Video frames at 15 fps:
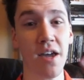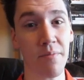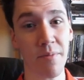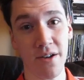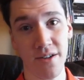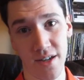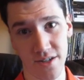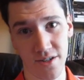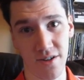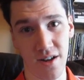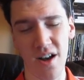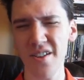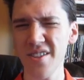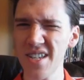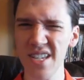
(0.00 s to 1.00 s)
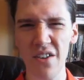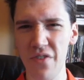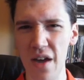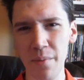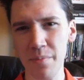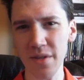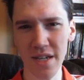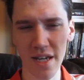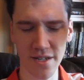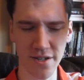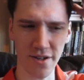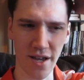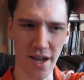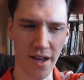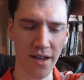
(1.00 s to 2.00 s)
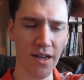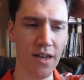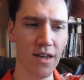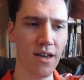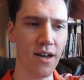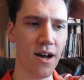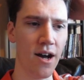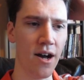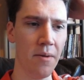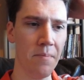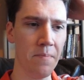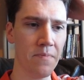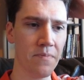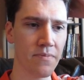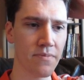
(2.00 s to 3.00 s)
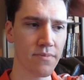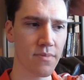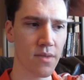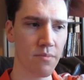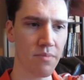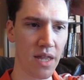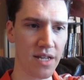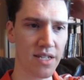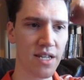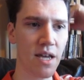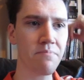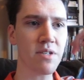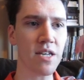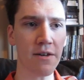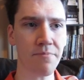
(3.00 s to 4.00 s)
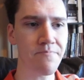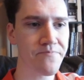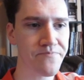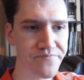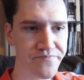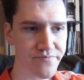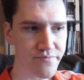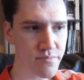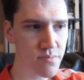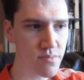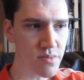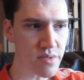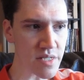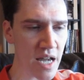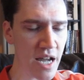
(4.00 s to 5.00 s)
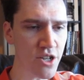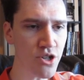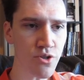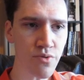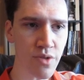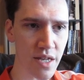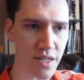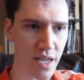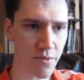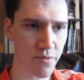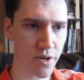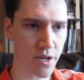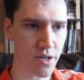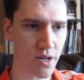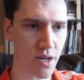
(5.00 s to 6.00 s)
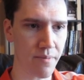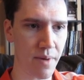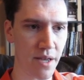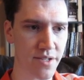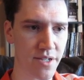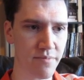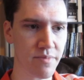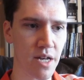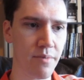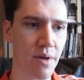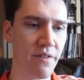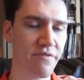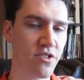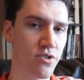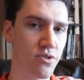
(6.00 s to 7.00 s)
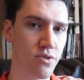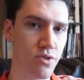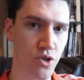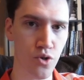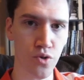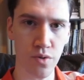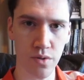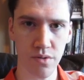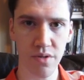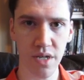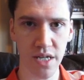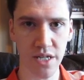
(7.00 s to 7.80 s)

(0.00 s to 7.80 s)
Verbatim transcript: Correct? Correct? Yes. Very good. Good job, Mal. Thank you.